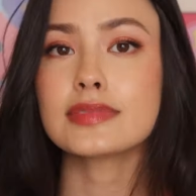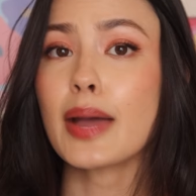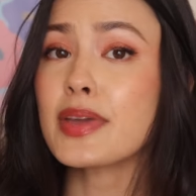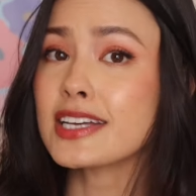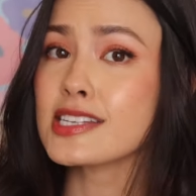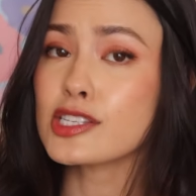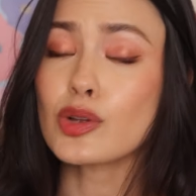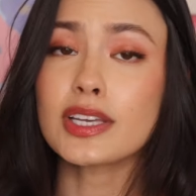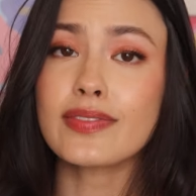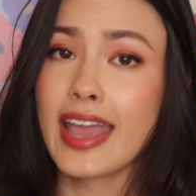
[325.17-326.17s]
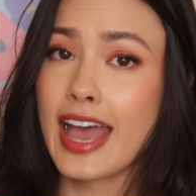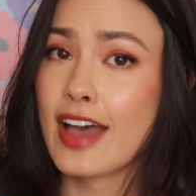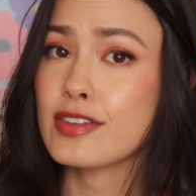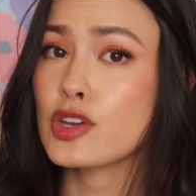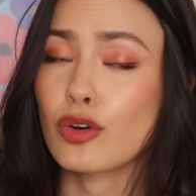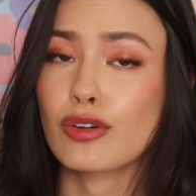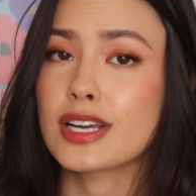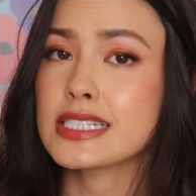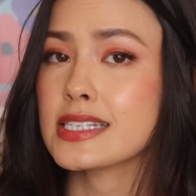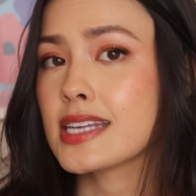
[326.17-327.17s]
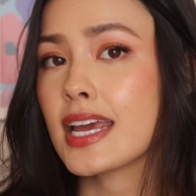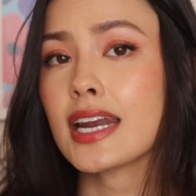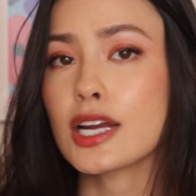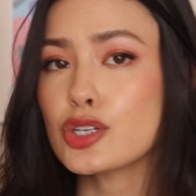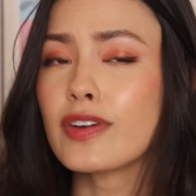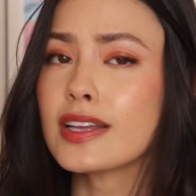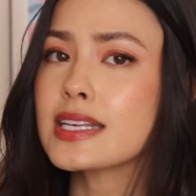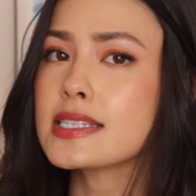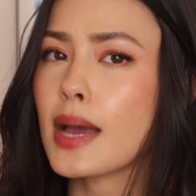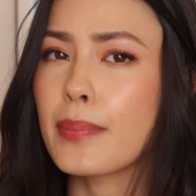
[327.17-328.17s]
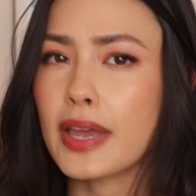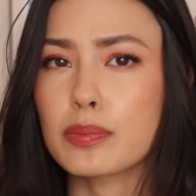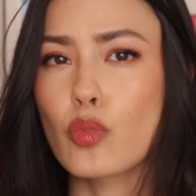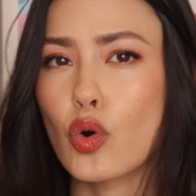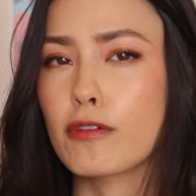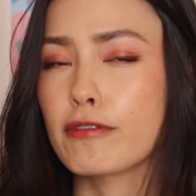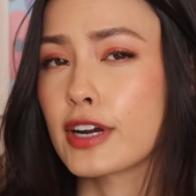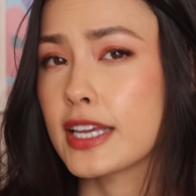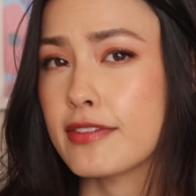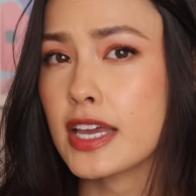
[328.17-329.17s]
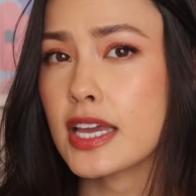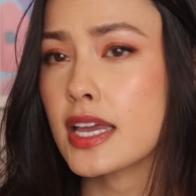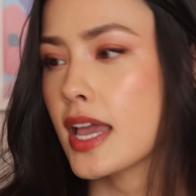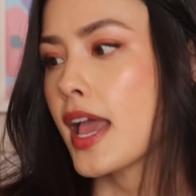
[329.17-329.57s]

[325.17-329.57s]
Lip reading: Now, because these don't leave a heavy or crazy stain, I do find these a bit more forgiving.